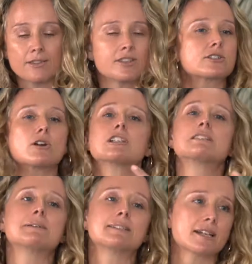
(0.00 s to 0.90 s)
There's going
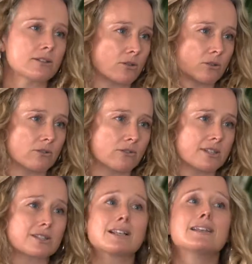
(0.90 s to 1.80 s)
to be technical,
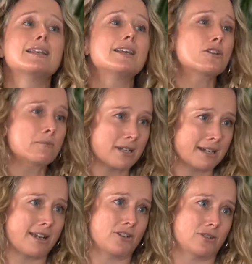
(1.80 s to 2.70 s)
there's clearly
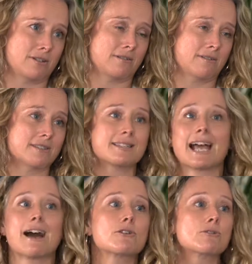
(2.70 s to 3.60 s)
communication, there's
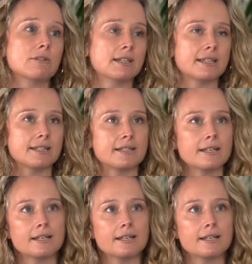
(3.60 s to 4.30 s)
how you lead.